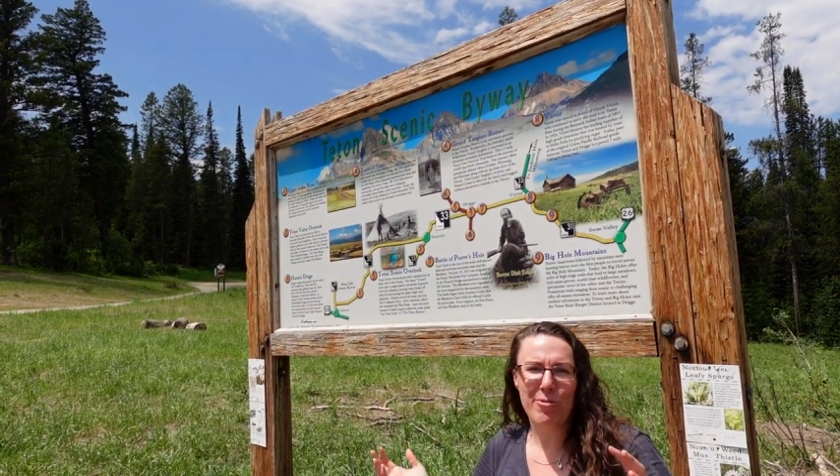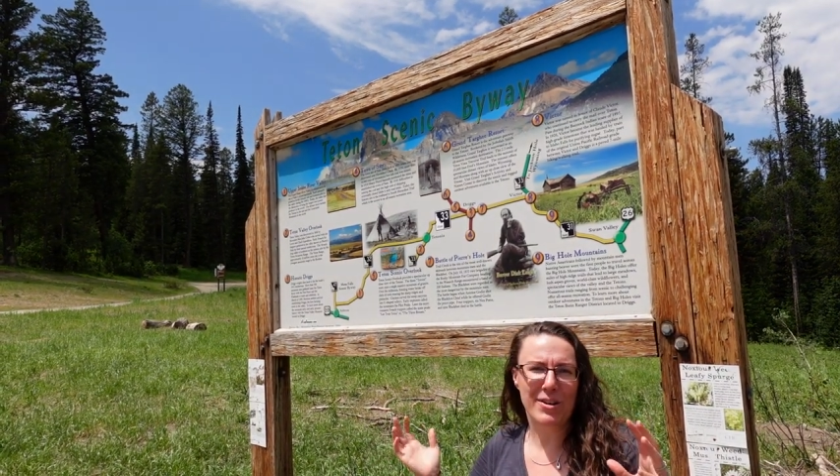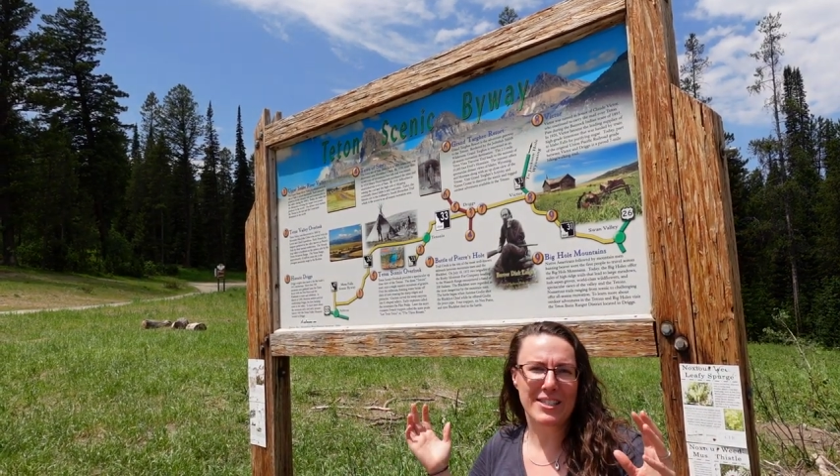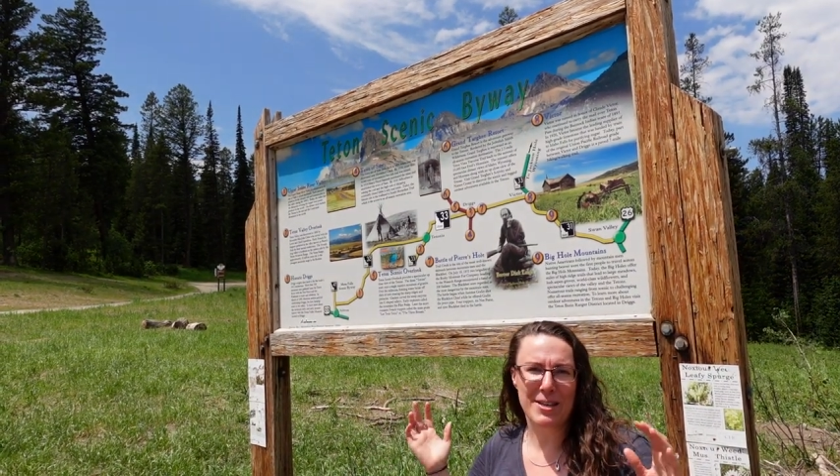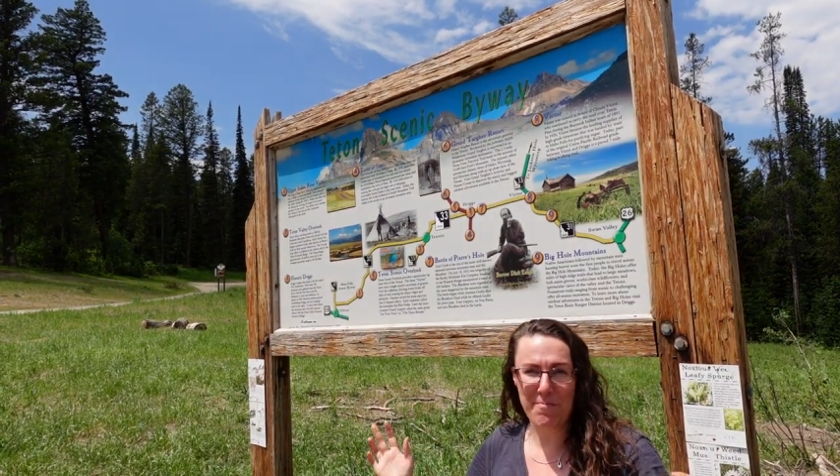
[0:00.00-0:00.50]
We're
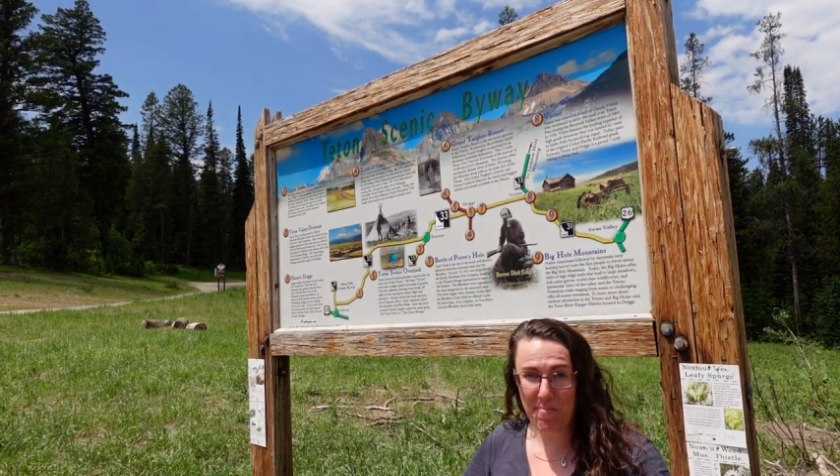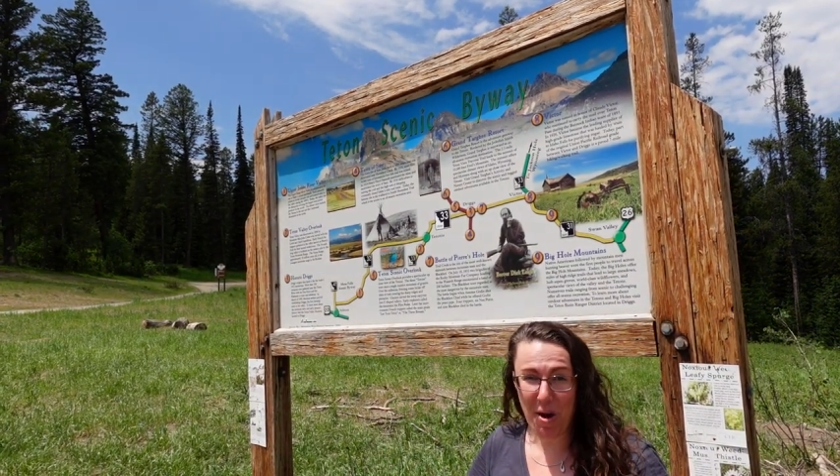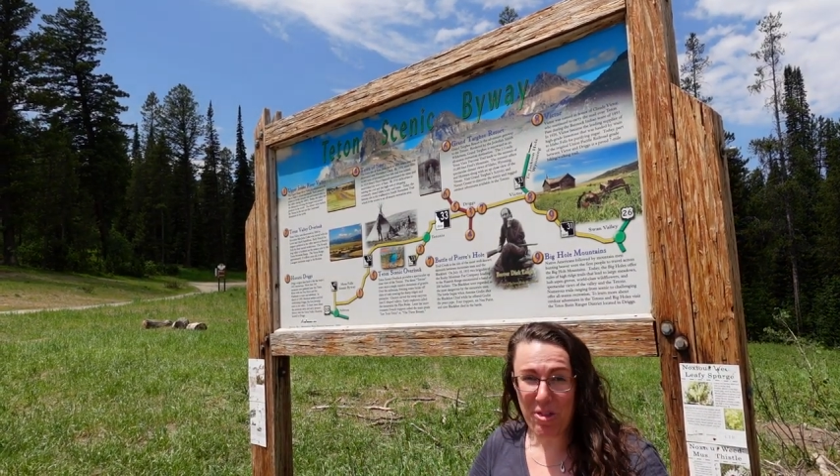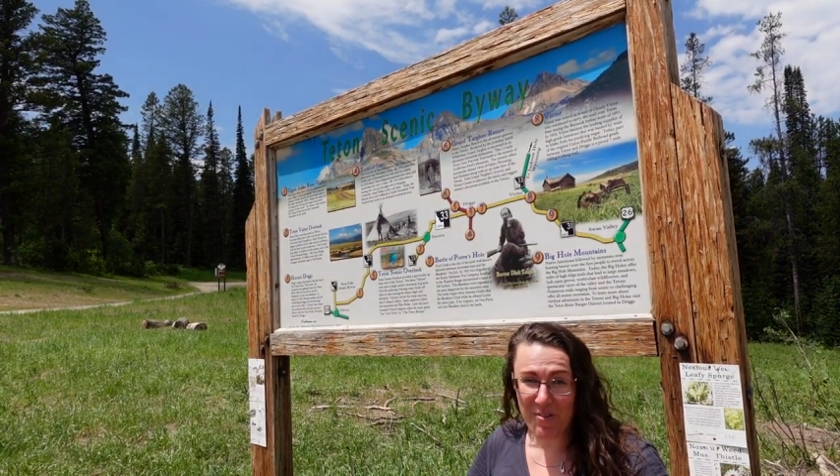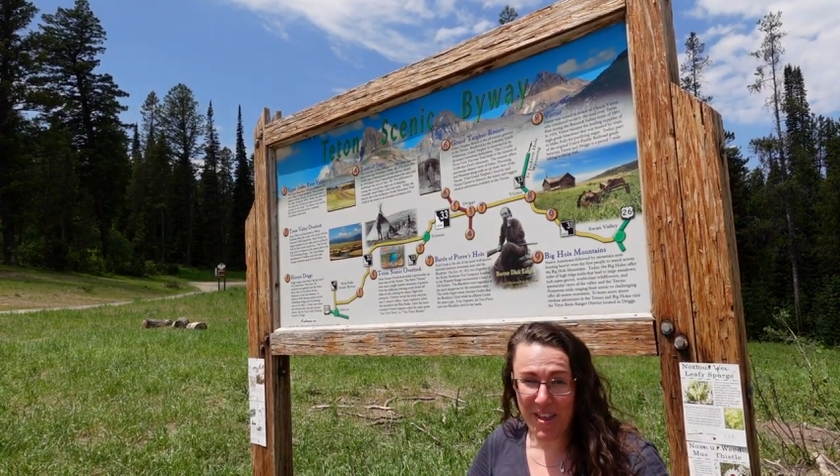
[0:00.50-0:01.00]
gonna see
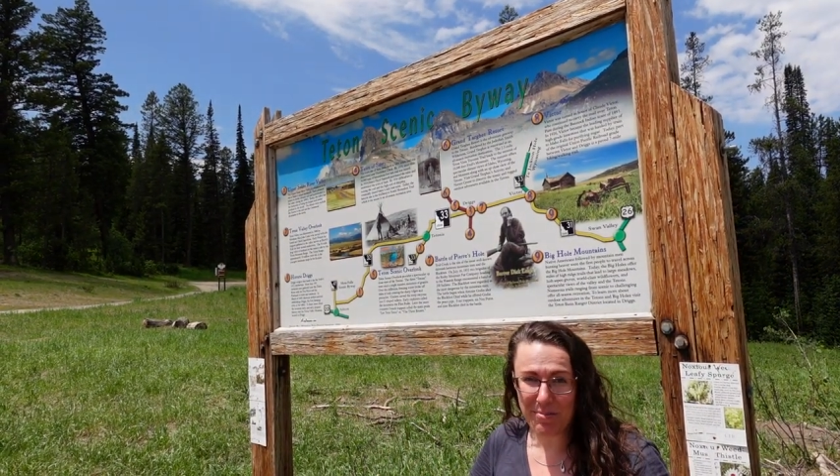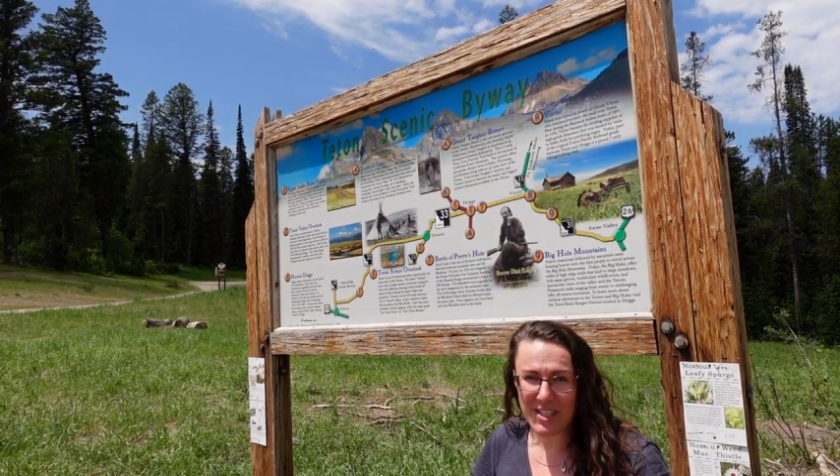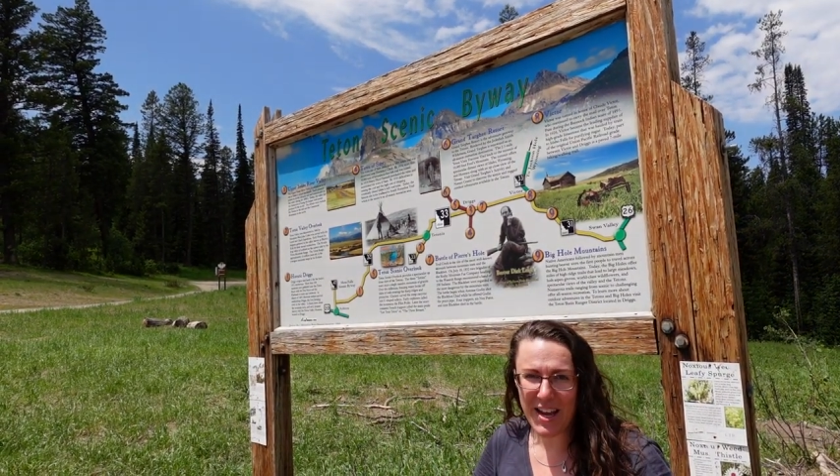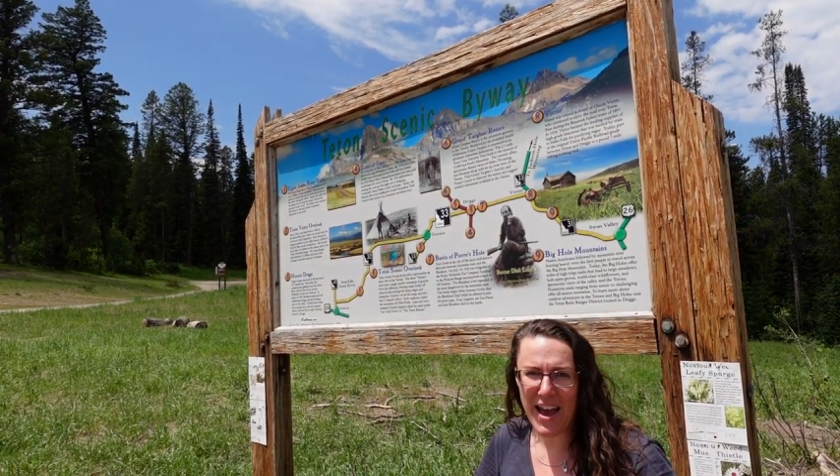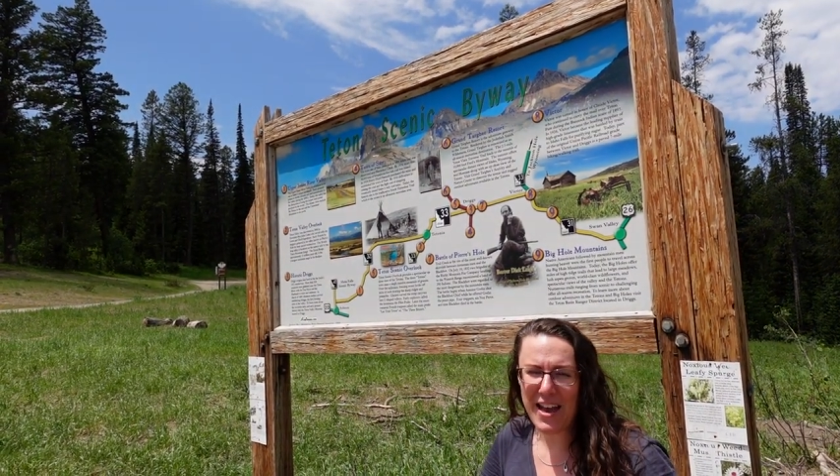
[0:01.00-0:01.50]
both of them
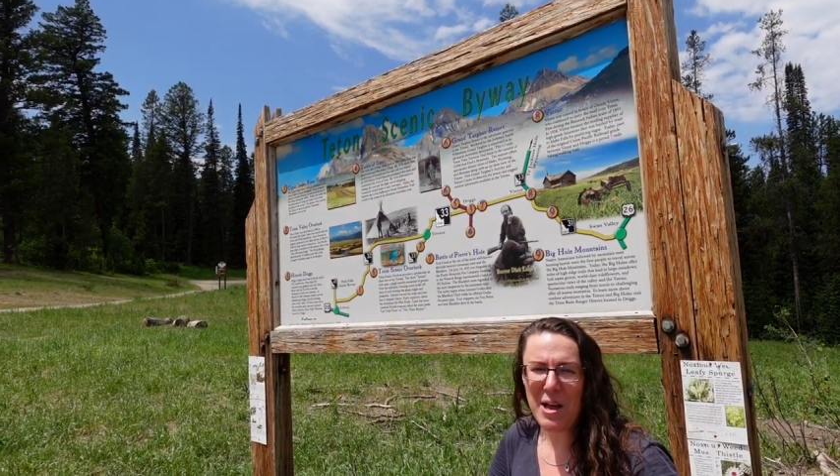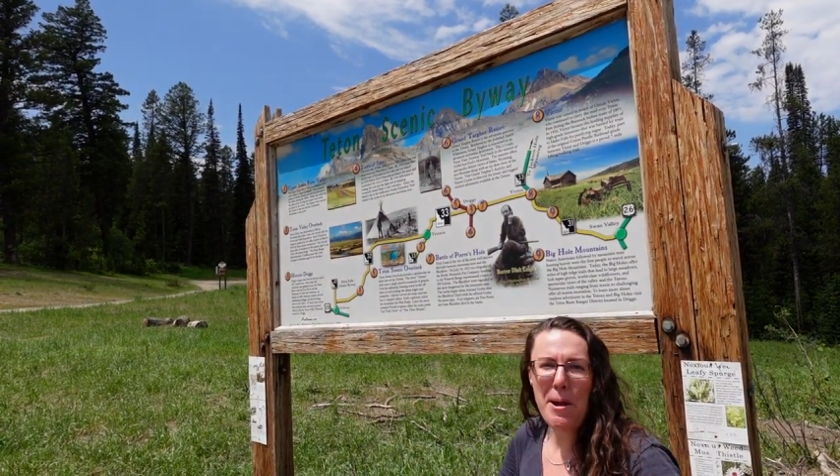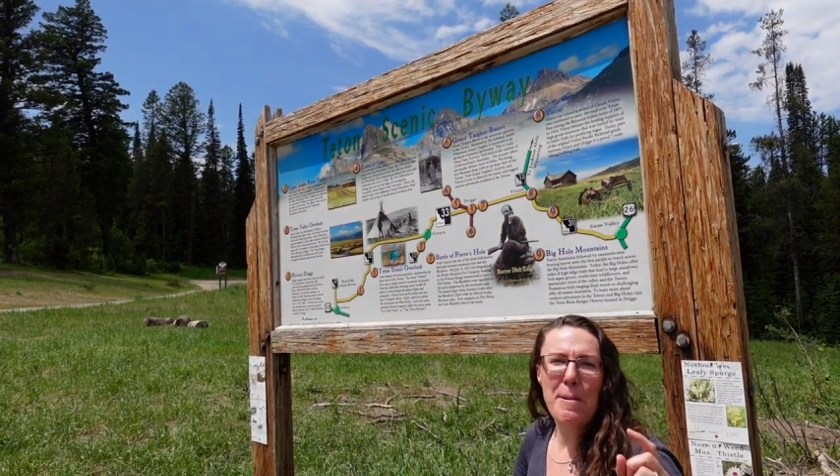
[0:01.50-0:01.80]
today,